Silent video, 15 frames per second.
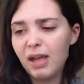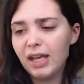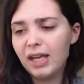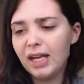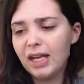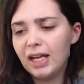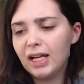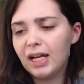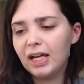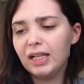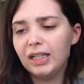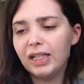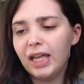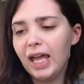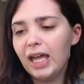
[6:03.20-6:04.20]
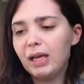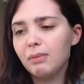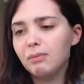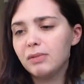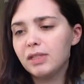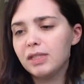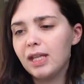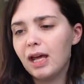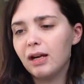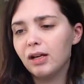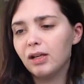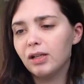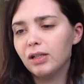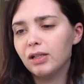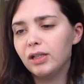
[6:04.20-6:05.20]
make any claims that
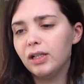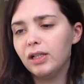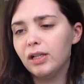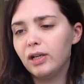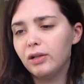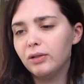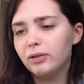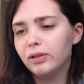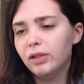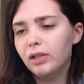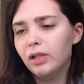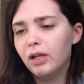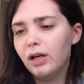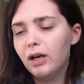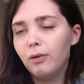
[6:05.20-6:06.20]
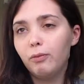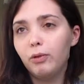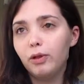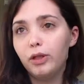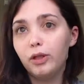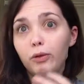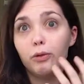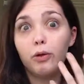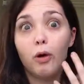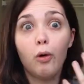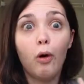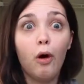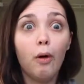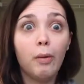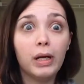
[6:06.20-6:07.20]
are, you know, will you
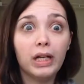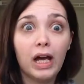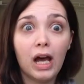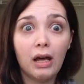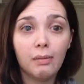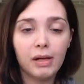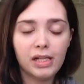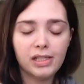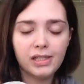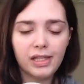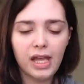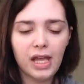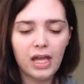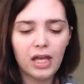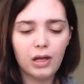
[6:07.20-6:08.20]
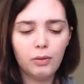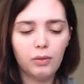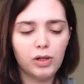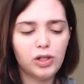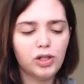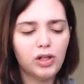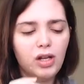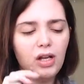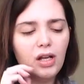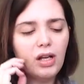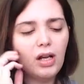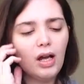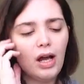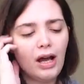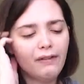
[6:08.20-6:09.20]
go, oh my god, my skin, which
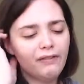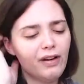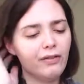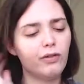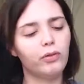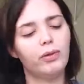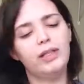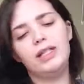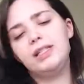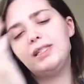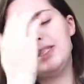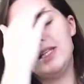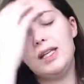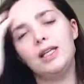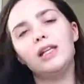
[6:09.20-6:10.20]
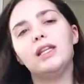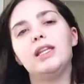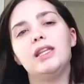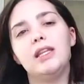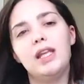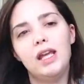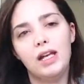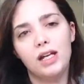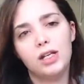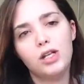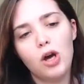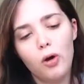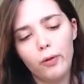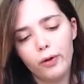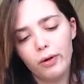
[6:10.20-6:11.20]
I've never really seen in a
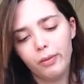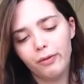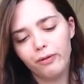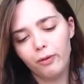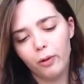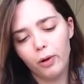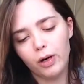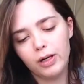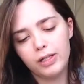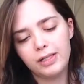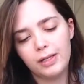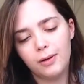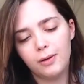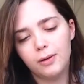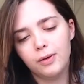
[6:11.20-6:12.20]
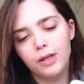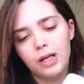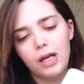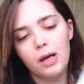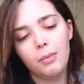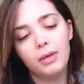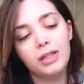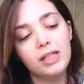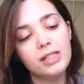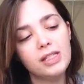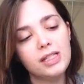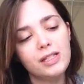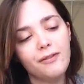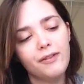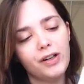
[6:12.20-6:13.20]
toner before. So, but this
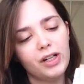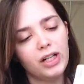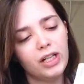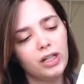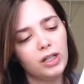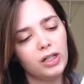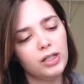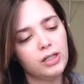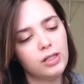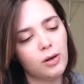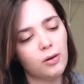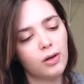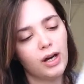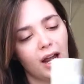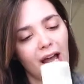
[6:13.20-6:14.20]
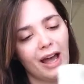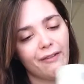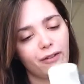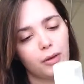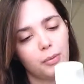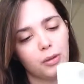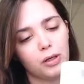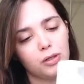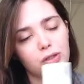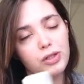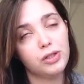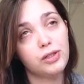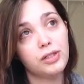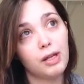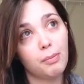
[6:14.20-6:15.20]
is a very good toner. I have
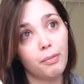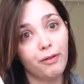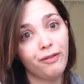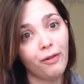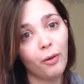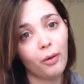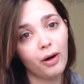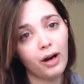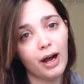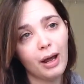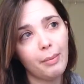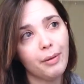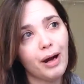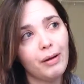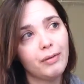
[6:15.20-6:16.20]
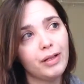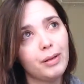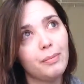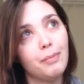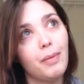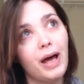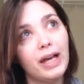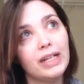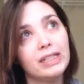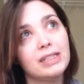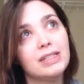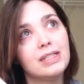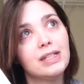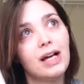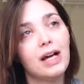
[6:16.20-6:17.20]
repurchased it before. I probably
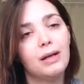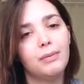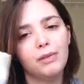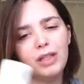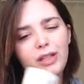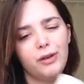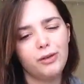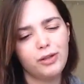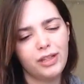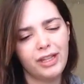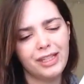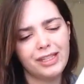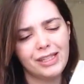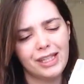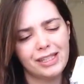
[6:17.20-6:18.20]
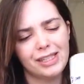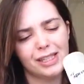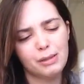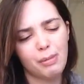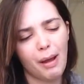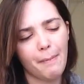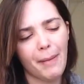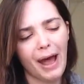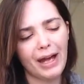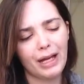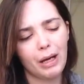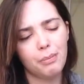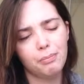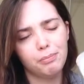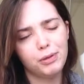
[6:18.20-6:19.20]
might. Usually this is my
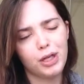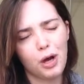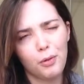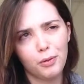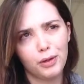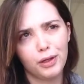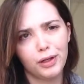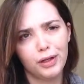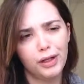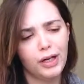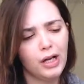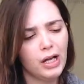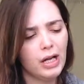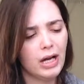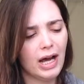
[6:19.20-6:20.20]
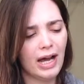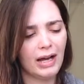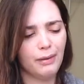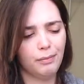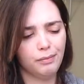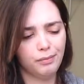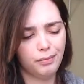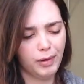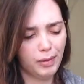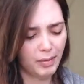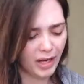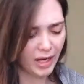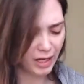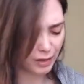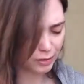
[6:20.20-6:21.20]
backup toner when
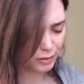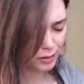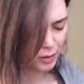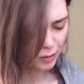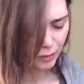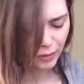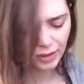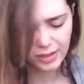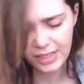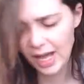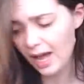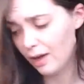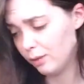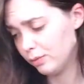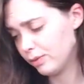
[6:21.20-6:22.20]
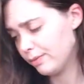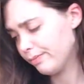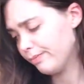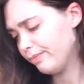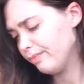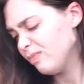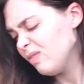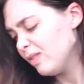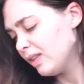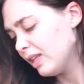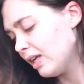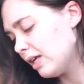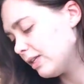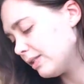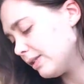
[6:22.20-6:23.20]
my other toner is out.
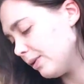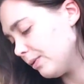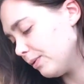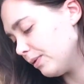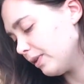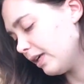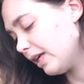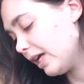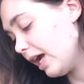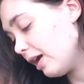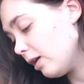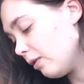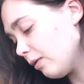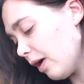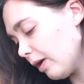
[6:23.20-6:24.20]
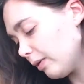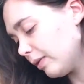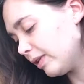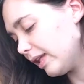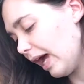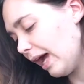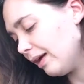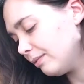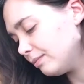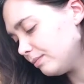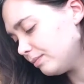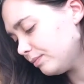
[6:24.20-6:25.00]
So can't go wrong with that.